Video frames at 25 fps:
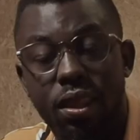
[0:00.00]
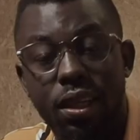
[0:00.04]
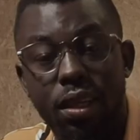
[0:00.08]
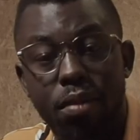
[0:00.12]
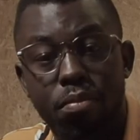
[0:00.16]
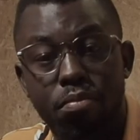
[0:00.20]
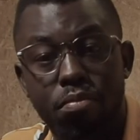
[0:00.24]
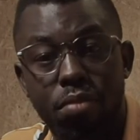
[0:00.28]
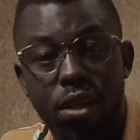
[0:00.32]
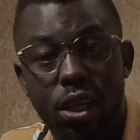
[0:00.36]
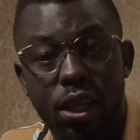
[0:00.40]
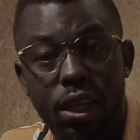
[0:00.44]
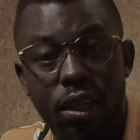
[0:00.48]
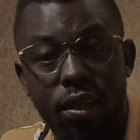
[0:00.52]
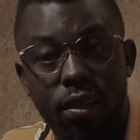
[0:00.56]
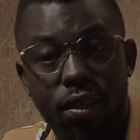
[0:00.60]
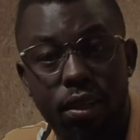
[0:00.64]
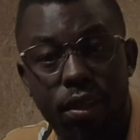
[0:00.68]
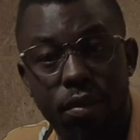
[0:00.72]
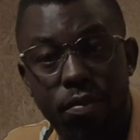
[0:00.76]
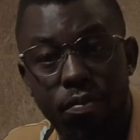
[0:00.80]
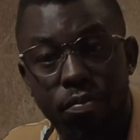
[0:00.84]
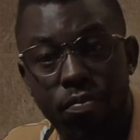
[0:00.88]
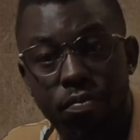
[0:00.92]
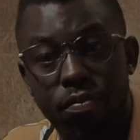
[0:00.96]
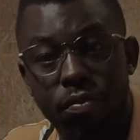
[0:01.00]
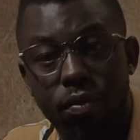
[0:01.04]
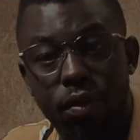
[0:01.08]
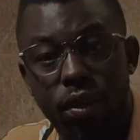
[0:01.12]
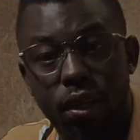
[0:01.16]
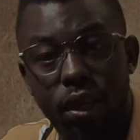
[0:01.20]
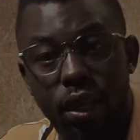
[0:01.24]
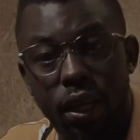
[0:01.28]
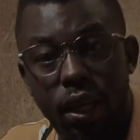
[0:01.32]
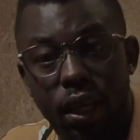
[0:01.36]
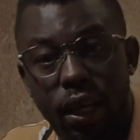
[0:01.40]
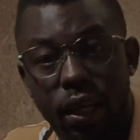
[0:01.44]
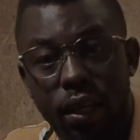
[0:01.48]
3 billion,
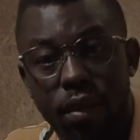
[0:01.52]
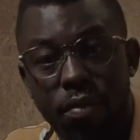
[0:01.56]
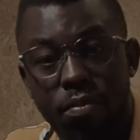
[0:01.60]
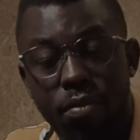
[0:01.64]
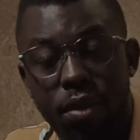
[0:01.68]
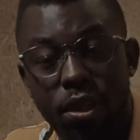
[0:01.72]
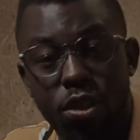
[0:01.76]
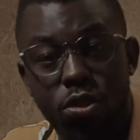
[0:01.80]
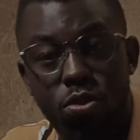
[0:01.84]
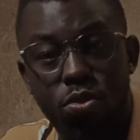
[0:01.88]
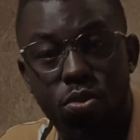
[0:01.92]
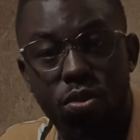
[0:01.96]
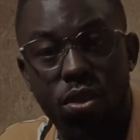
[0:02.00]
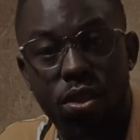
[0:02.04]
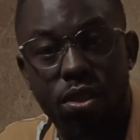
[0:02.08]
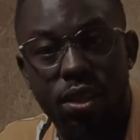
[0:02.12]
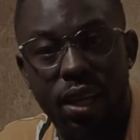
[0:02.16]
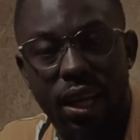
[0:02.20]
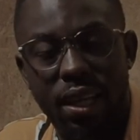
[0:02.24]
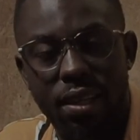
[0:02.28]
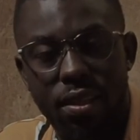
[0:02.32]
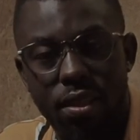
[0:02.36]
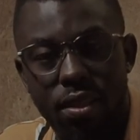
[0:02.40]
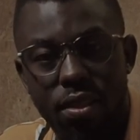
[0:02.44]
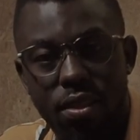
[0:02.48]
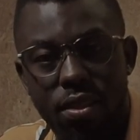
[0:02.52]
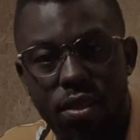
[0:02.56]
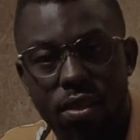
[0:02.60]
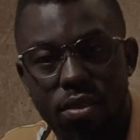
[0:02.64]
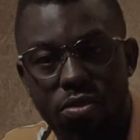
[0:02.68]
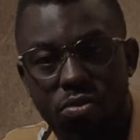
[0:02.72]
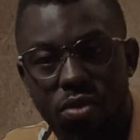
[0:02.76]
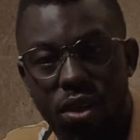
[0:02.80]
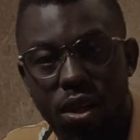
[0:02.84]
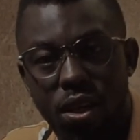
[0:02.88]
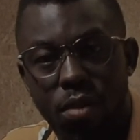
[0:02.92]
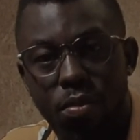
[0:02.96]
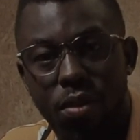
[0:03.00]
and matched to its assets
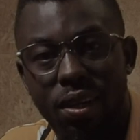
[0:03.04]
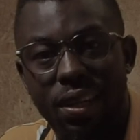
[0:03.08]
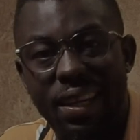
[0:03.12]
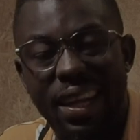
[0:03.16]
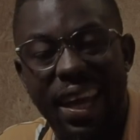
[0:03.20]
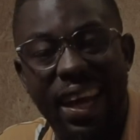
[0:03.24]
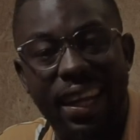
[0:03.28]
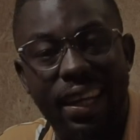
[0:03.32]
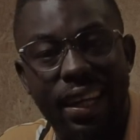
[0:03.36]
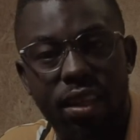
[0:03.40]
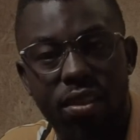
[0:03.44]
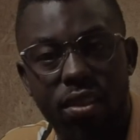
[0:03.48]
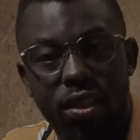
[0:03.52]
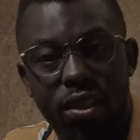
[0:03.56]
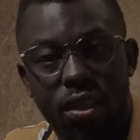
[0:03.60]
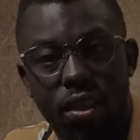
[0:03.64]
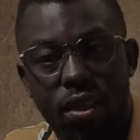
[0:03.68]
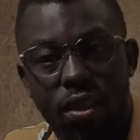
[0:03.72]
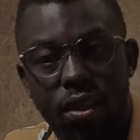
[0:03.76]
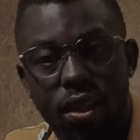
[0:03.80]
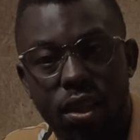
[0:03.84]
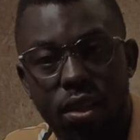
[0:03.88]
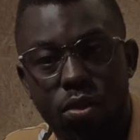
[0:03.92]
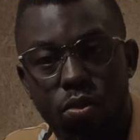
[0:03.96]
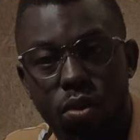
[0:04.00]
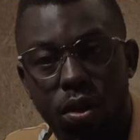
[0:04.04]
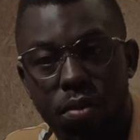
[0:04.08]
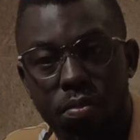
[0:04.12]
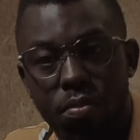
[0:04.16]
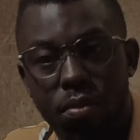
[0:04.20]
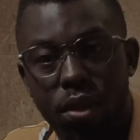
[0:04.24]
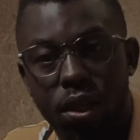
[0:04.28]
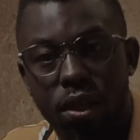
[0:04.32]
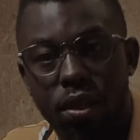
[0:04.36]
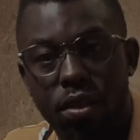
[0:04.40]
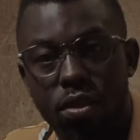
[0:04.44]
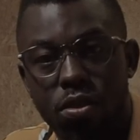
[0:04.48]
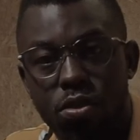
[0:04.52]
is around about 931
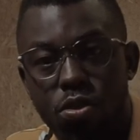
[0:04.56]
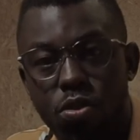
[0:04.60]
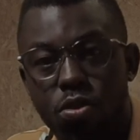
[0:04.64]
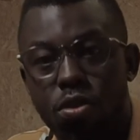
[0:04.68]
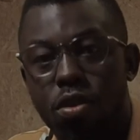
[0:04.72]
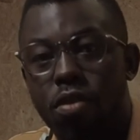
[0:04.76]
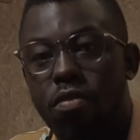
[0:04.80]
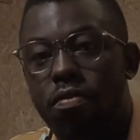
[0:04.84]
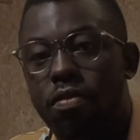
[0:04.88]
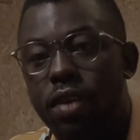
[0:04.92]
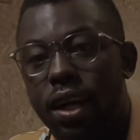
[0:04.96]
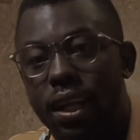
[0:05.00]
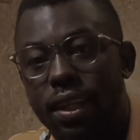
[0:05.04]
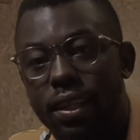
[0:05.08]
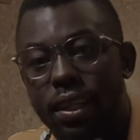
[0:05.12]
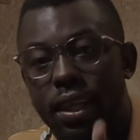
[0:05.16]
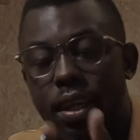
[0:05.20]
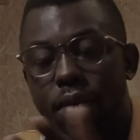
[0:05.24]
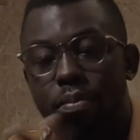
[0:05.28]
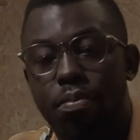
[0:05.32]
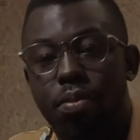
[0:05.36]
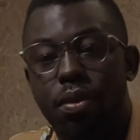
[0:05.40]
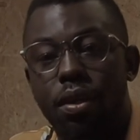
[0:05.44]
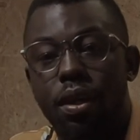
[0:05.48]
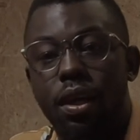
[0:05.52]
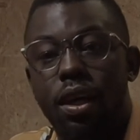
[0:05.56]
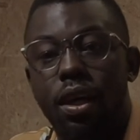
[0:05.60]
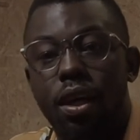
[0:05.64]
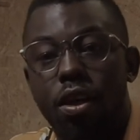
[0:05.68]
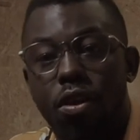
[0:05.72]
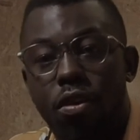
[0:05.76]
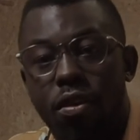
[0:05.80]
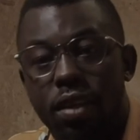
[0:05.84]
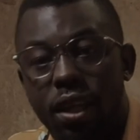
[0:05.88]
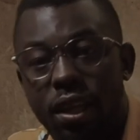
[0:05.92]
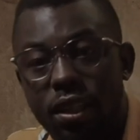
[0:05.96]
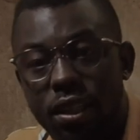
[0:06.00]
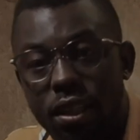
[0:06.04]
million. So you have that gap,
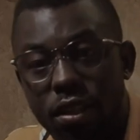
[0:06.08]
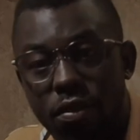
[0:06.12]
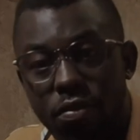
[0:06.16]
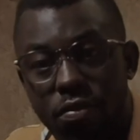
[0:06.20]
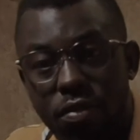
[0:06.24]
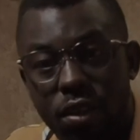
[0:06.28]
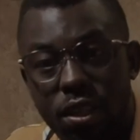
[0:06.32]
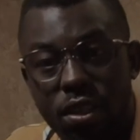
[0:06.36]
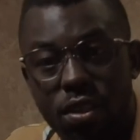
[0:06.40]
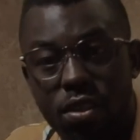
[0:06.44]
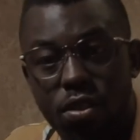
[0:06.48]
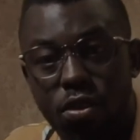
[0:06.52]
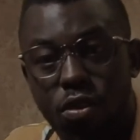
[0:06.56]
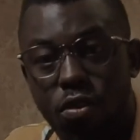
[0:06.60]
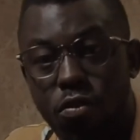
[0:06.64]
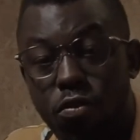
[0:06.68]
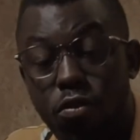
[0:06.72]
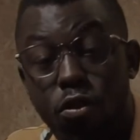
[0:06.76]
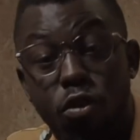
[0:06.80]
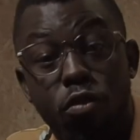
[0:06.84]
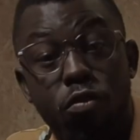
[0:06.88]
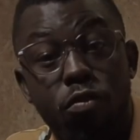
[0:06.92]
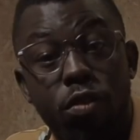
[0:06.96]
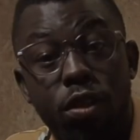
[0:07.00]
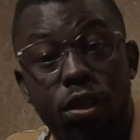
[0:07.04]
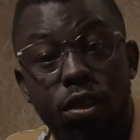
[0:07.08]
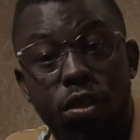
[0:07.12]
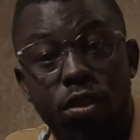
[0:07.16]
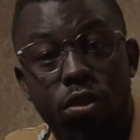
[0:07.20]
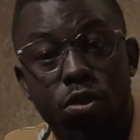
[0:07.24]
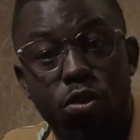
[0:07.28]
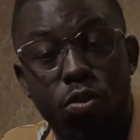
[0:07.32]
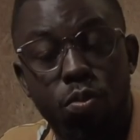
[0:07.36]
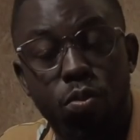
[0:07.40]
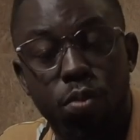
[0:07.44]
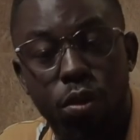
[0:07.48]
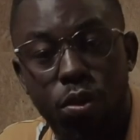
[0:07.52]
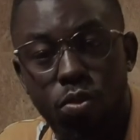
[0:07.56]
that difference of over
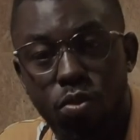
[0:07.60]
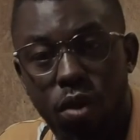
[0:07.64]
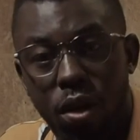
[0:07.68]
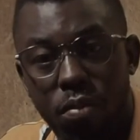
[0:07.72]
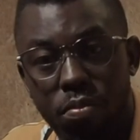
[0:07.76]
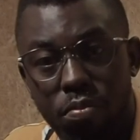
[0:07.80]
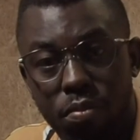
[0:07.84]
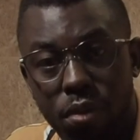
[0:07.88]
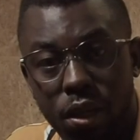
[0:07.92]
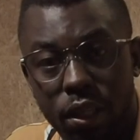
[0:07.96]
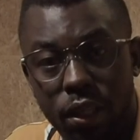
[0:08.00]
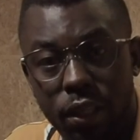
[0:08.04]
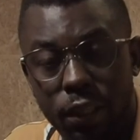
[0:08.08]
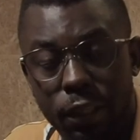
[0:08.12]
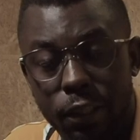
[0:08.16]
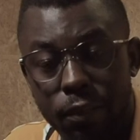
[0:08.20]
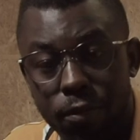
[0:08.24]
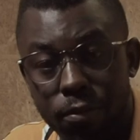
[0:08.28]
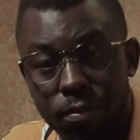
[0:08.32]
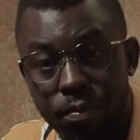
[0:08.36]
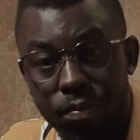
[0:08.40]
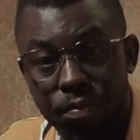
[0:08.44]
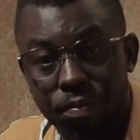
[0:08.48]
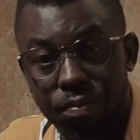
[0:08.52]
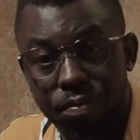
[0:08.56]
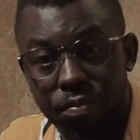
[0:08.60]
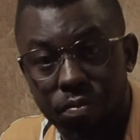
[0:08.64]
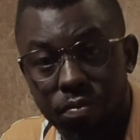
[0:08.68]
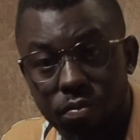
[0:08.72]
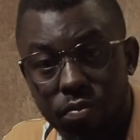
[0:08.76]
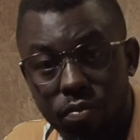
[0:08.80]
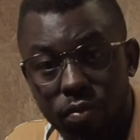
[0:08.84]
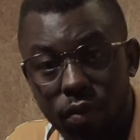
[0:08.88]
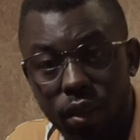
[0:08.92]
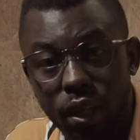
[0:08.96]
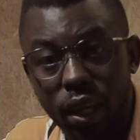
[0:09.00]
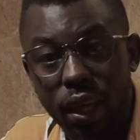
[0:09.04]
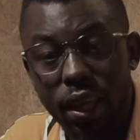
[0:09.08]
2.1 billion
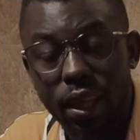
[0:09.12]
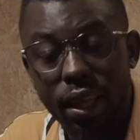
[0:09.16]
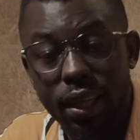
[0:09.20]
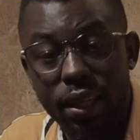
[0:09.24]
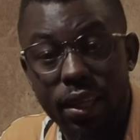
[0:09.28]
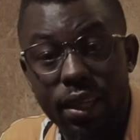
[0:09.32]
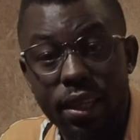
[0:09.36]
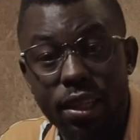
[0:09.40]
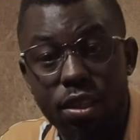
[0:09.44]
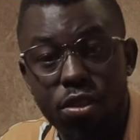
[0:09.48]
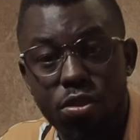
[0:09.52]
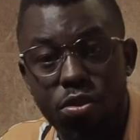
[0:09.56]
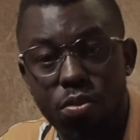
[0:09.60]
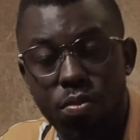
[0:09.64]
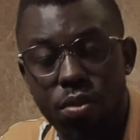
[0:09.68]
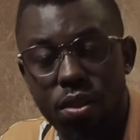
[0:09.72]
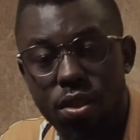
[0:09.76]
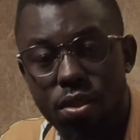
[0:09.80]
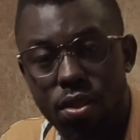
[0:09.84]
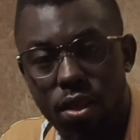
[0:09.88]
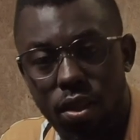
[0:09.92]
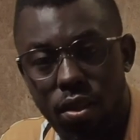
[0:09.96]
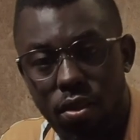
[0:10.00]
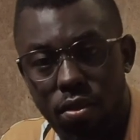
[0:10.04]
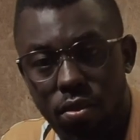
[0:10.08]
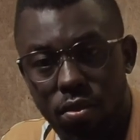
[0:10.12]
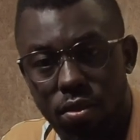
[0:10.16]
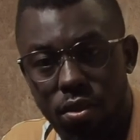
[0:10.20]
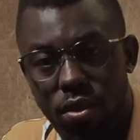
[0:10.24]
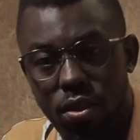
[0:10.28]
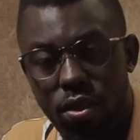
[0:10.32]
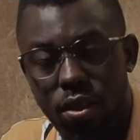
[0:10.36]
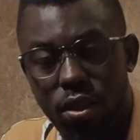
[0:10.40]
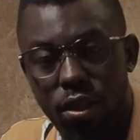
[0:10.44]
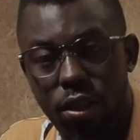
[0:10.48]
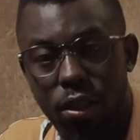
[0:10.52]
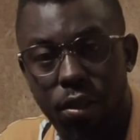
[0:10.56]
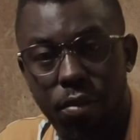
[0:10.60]
that needs to be
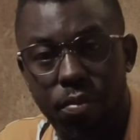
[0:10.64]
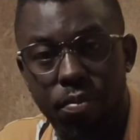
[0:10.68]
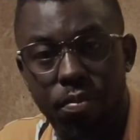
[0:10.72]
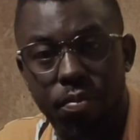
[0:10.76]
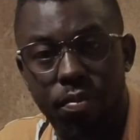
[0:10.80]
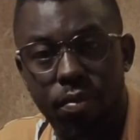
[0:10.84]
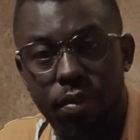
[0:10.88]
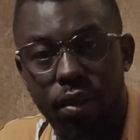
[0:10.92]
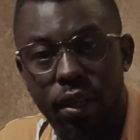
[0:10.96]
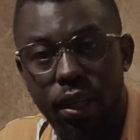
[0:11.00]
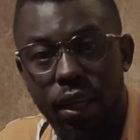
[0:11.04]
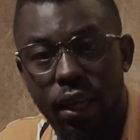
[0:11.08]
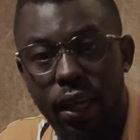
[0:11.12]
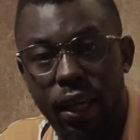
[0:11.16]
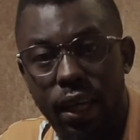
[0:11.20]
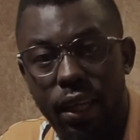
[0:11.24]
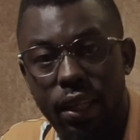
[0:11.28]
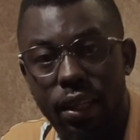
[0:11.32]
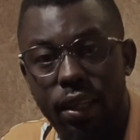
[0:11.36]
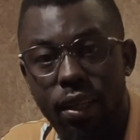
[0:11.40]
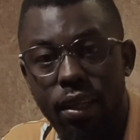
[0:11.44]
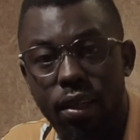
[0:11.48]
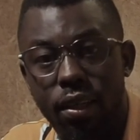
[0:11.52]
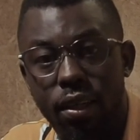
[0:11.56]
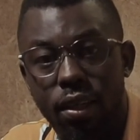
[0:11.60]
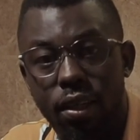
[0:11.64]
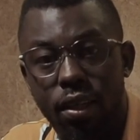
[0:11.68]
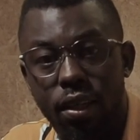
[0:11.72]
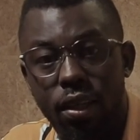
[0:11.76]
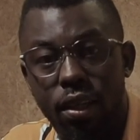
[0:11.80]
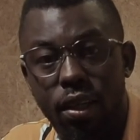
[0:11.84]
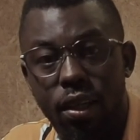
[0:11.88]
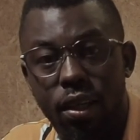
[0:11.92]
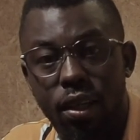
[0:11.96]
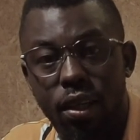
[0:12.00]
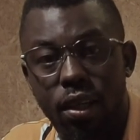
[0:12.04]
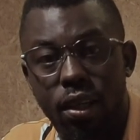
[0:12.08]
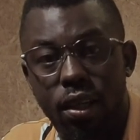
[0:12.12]
settled. And
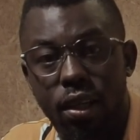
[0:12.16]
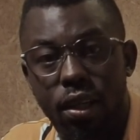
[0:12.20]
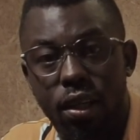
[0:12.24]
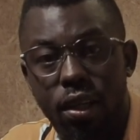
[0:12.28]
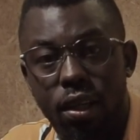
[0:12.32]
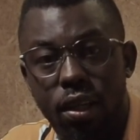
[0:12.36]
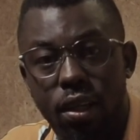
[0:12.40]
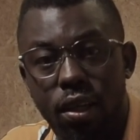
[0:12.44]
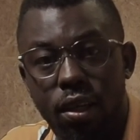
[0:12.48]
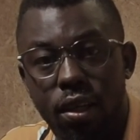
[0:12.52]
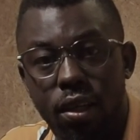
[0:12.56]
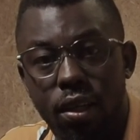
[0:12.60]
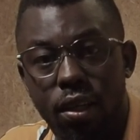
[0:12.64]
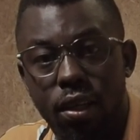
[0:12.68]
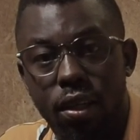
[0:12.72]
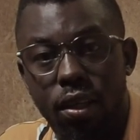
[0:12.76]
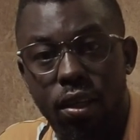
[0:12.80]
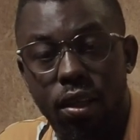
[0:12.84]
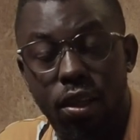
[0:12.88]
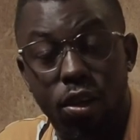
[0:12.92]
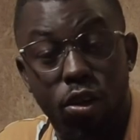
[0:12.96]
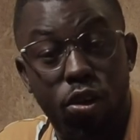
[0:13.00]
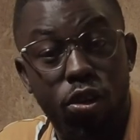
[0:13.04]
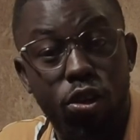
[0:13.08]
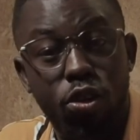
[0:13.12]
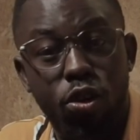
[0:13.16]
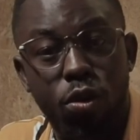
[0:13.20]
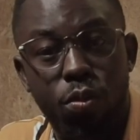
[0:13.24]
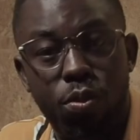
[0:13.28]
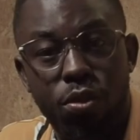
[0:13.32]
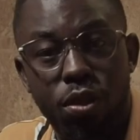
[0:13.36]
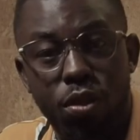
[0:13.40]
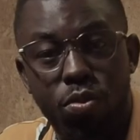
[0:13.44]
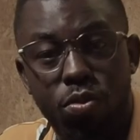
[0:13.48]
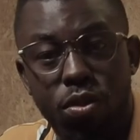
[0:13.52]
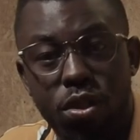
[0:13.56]
the only option